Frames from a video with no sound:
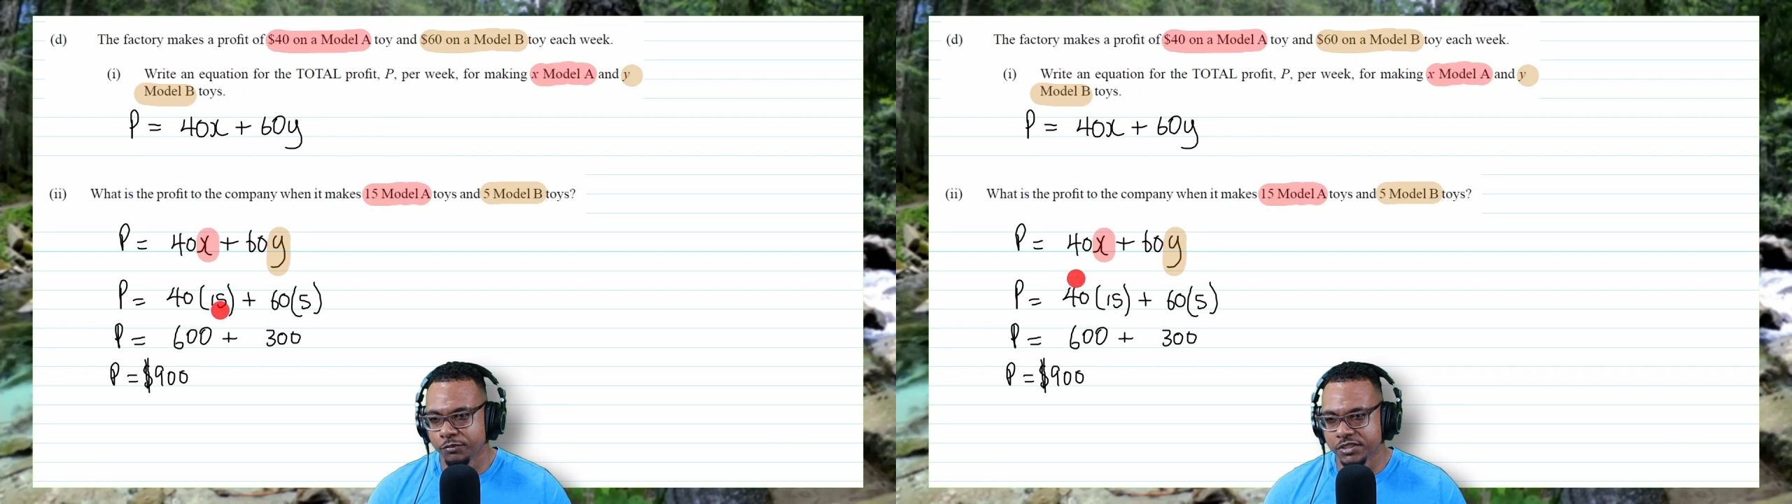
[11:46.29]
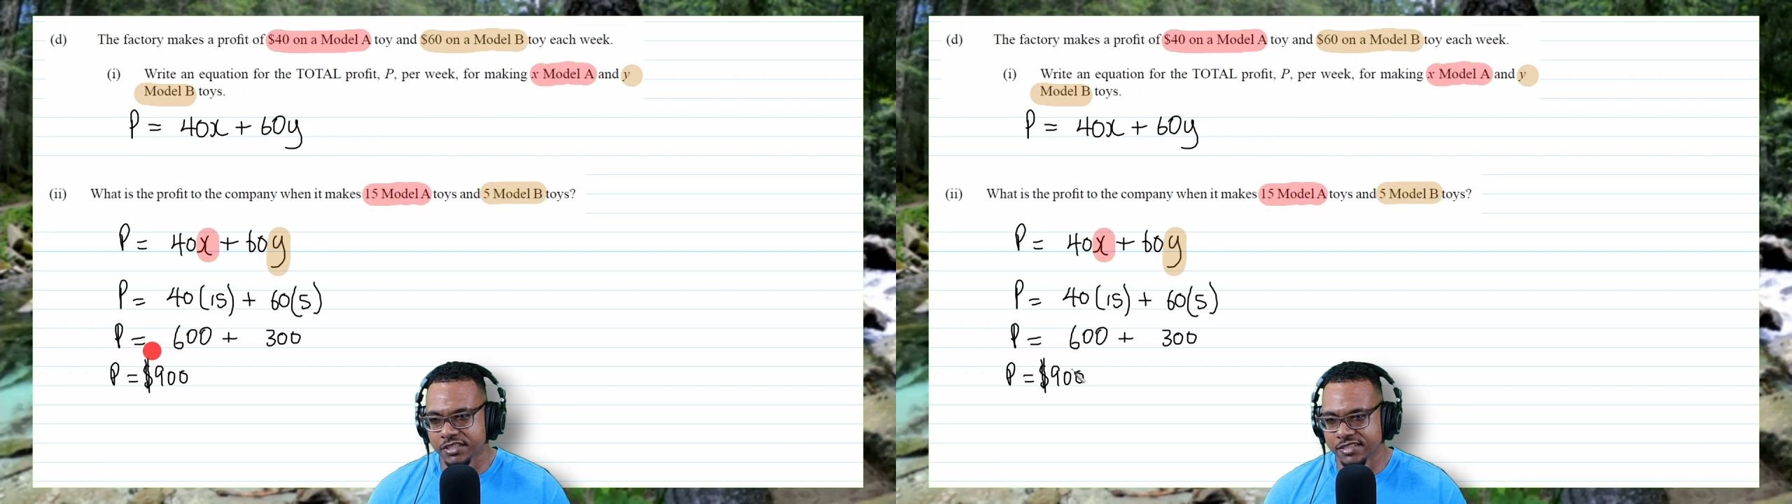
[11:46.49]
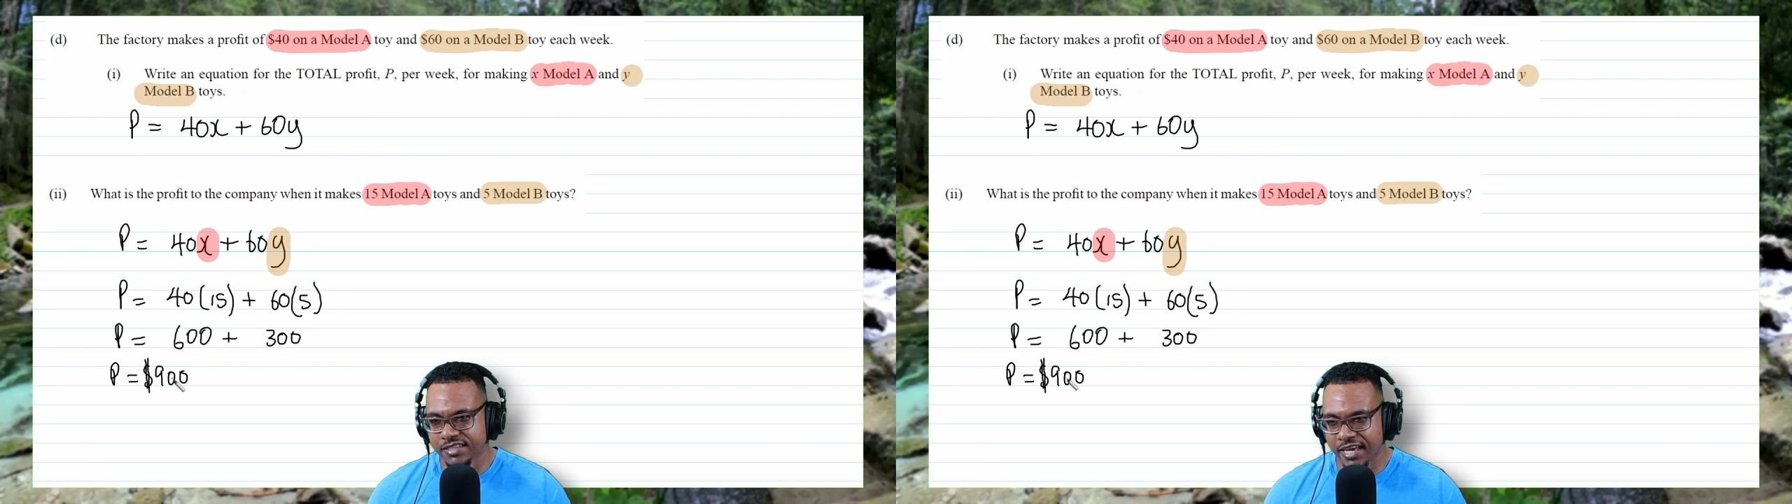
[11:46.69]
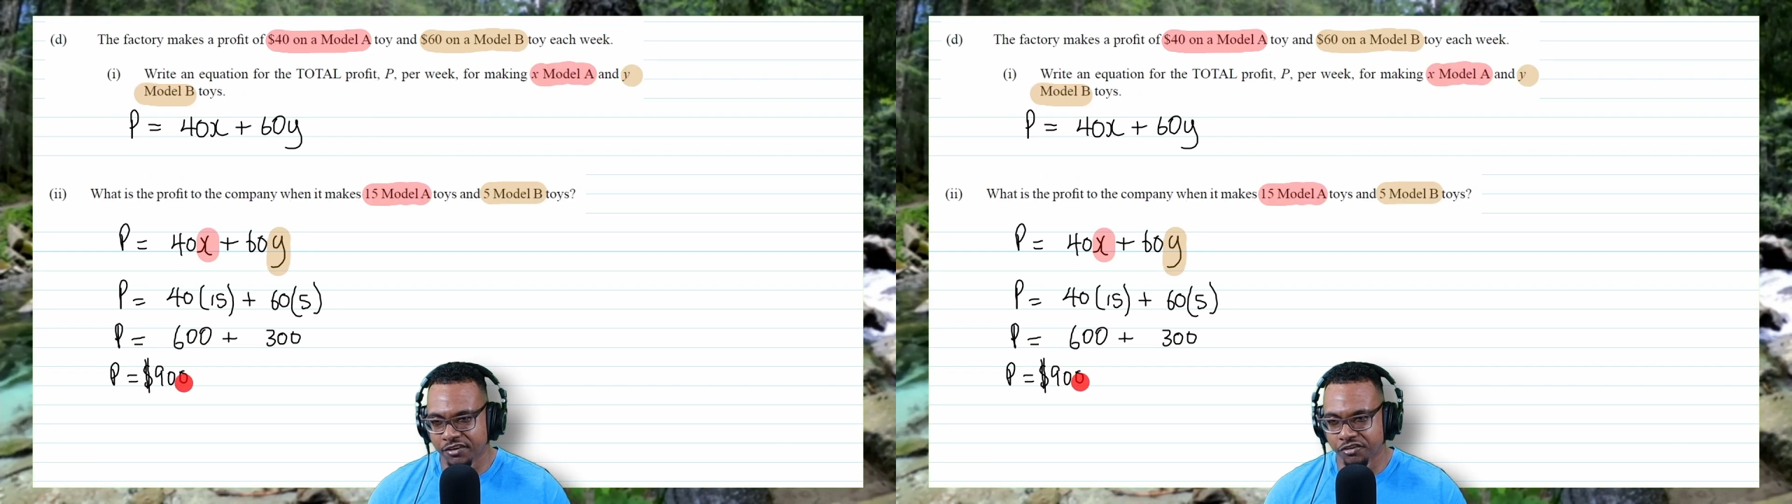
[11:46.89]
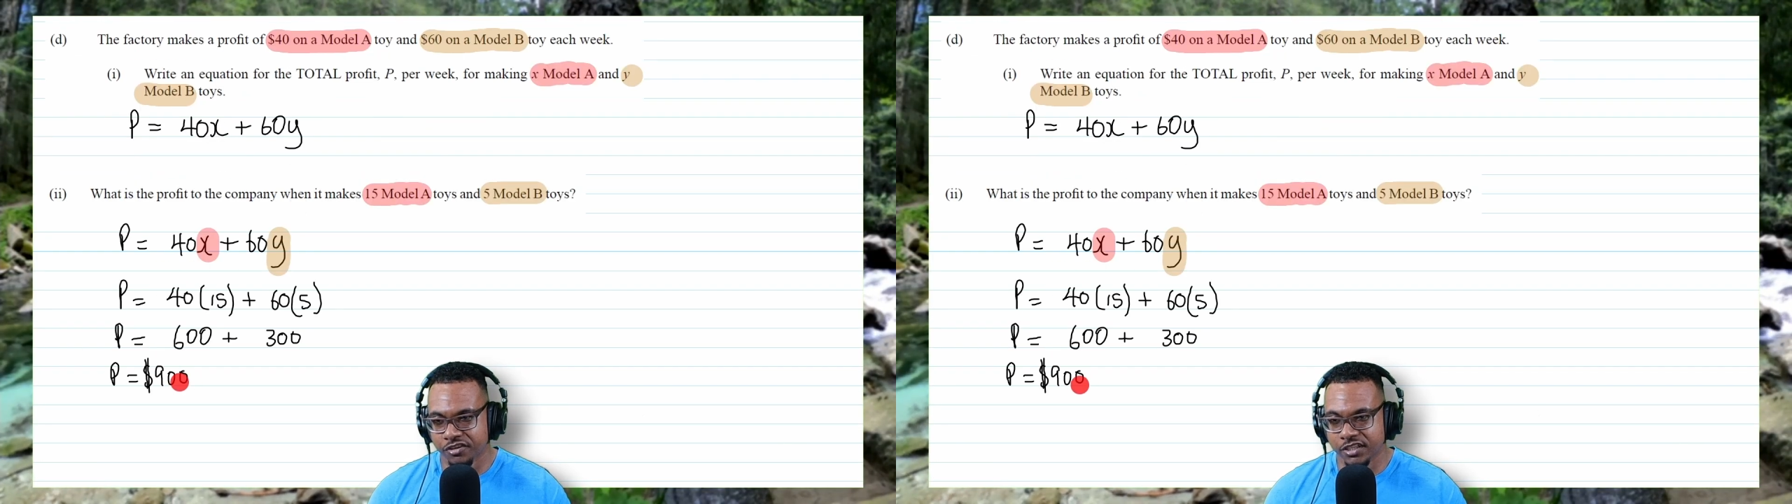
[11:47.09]
which is
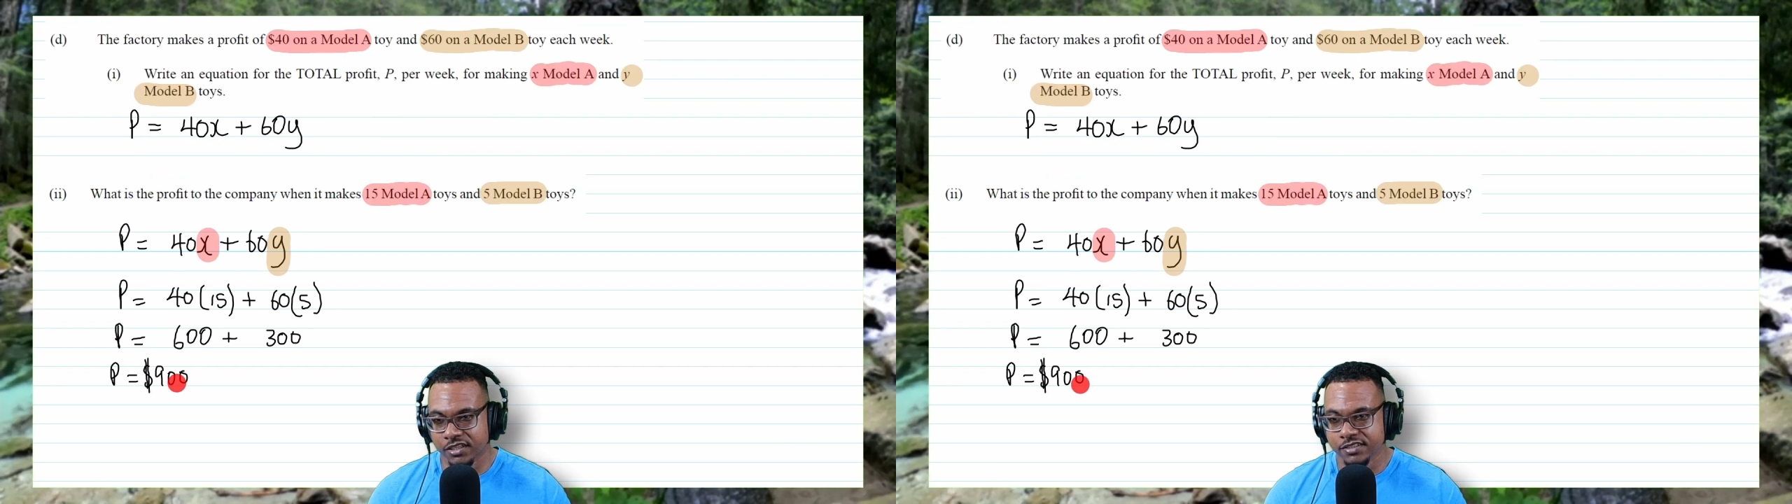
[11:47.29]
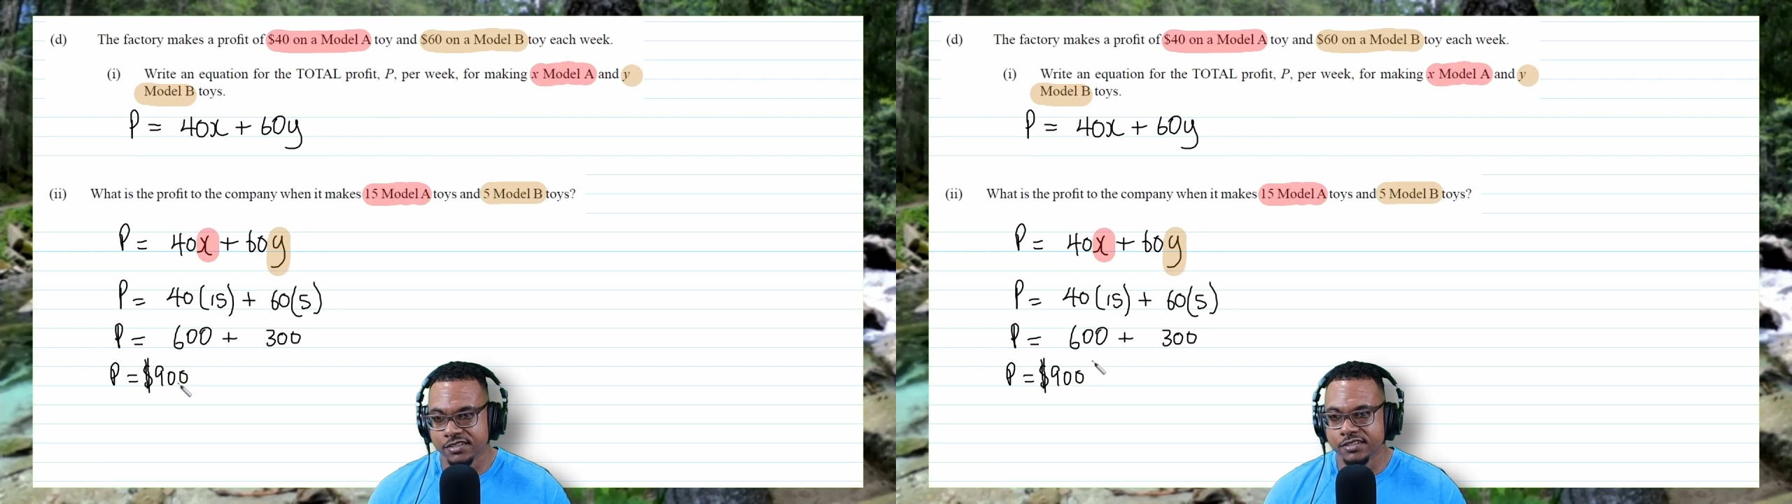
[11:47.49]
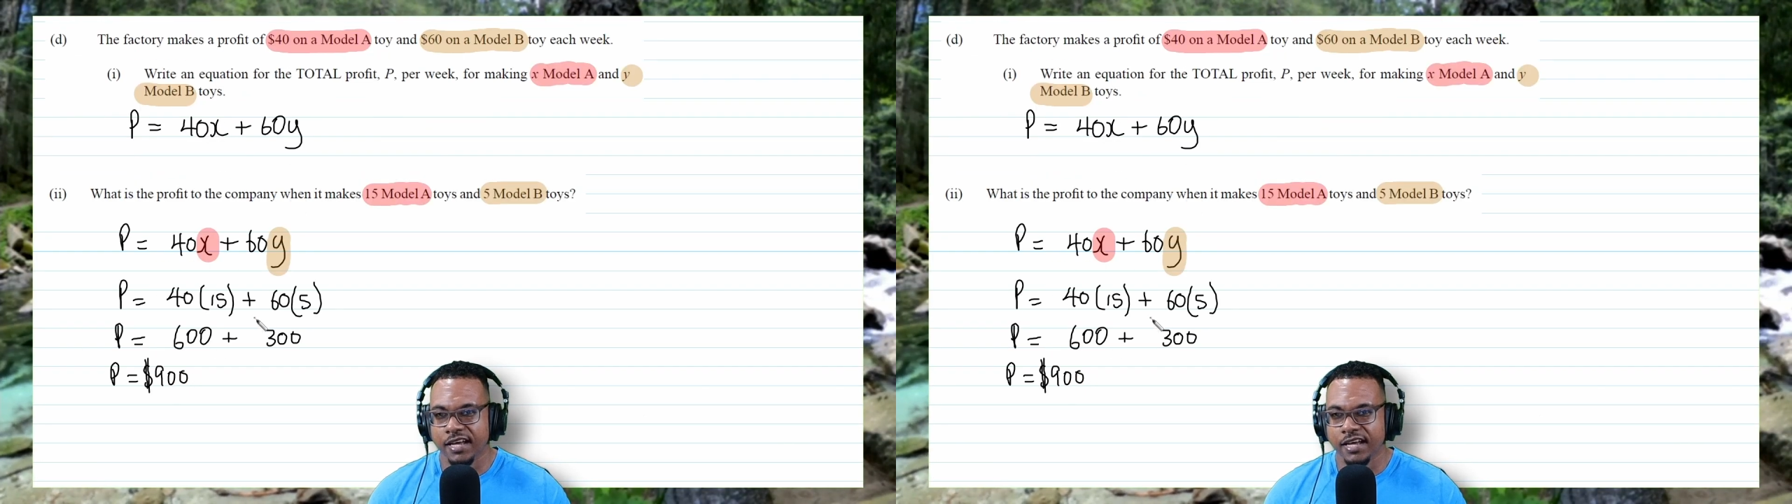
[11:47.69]
$900.